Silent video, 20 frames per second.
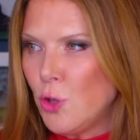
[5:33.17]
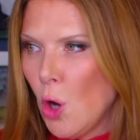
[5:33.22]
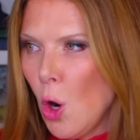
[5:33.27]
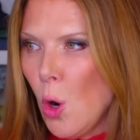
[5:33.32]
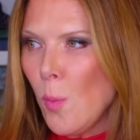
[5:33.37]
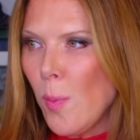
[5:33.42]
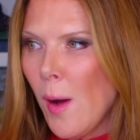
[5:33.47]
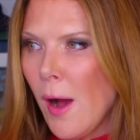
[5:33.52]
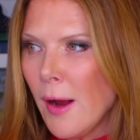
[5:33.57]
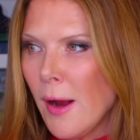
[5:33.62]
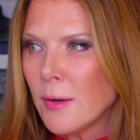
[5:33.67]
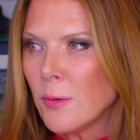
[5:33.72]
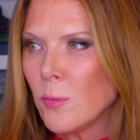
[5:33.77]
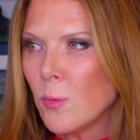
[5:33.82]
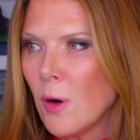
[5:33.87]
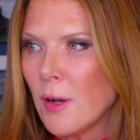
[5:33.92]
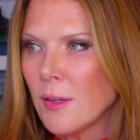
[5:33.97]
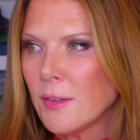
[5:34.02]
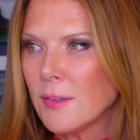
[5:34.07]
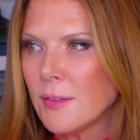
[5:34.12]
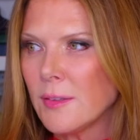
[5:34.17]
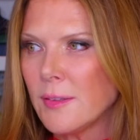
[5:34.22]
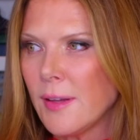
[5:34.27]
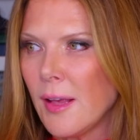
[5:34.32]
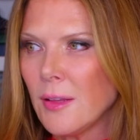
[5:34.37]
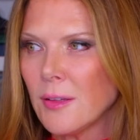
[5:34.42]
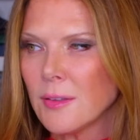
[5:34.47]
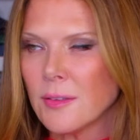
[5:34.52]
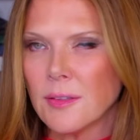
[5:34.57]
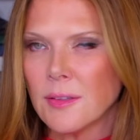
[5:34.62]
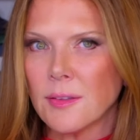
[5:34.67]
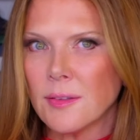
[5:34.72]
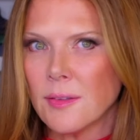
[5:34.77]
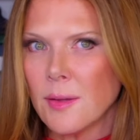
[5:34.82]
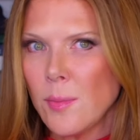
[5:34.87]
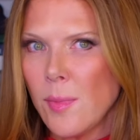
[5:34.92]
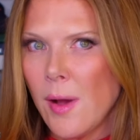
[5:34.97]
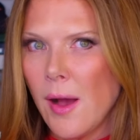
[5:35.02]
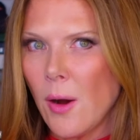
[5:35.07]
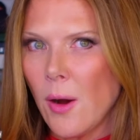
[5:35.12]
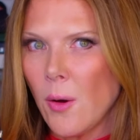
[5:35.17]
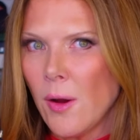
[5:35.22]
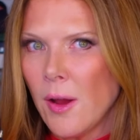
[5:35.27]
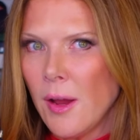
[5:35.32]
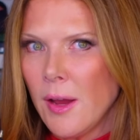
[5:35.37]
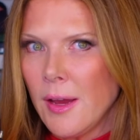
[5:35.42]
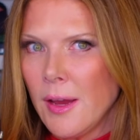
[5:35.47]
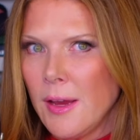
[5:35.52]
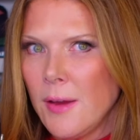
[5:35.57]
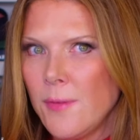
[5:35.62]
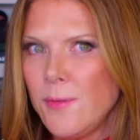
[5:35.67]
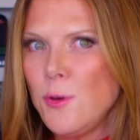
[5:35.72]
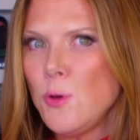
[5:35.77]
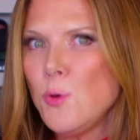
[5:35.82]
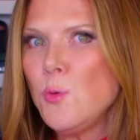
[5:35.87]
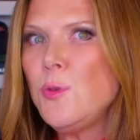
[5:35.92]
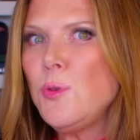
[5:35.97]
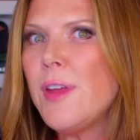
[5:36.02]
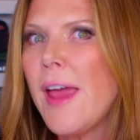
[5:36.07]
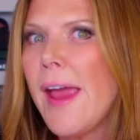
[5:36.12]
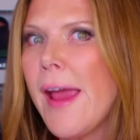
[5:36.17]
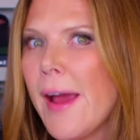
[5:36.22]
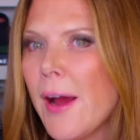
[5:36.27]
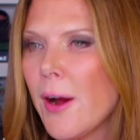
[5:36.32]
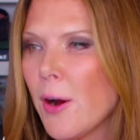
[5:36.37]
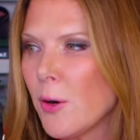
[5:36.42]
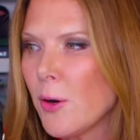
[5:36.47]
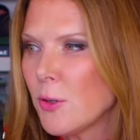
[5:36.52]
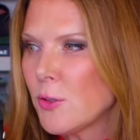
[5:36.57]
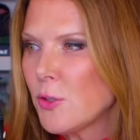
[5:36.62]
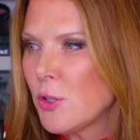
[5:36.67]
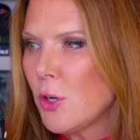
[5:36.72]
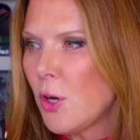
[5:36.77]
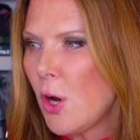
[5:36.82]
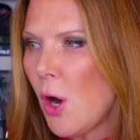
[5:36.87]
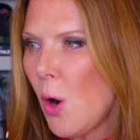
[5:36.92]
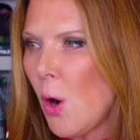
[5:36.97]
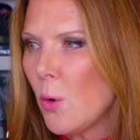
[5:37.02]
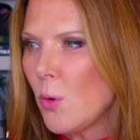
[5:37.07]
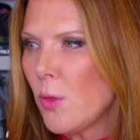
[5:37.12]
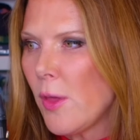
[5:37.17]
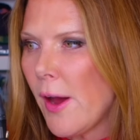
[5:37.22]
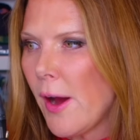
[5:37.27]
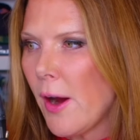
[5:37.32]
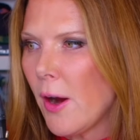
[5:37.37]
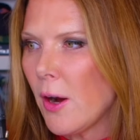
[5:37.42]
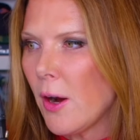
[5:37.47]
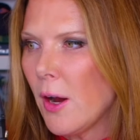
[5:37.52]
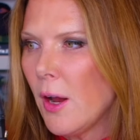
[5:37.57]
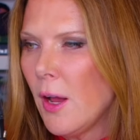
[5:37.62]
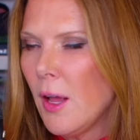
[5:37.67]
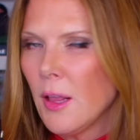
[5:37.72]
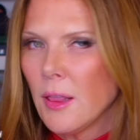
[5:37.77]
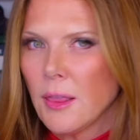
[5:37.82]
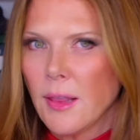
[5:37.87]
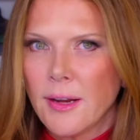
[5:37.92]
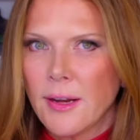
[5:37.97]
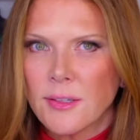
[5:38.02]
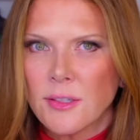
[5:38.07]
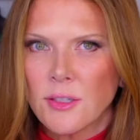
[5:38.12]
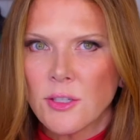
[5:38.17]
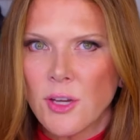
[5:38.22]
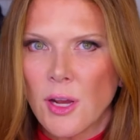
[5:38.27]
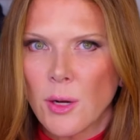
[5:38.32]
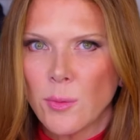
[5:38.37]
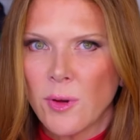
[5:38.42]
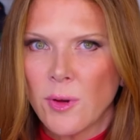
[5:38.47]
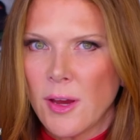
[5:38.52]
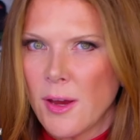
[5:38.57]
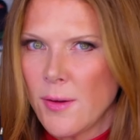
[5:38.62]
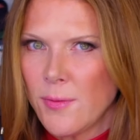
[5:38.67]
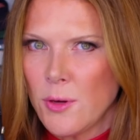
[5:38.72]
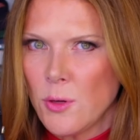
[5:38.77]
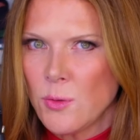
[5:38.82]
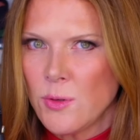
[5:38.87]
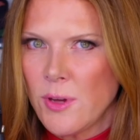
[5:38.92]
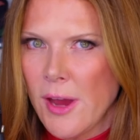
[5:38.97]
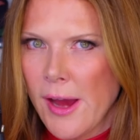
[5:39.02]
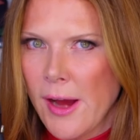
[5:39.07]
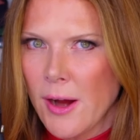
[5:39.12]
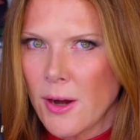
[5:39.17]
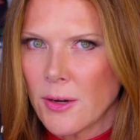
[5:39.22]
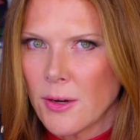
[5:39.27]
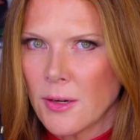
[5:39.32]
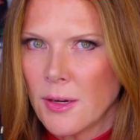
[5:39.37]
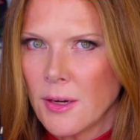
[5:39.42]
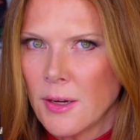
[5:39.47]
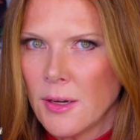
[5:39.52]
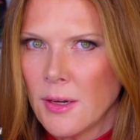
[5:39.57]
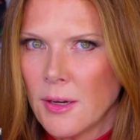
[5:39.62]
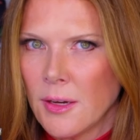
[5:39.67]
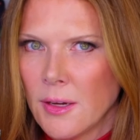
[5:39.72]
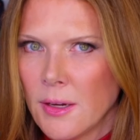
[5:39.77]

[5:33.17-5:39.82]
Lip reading: Joe Biden wants to tell us that somehow, if you dare to go there, ladies and gentlemen, if you dare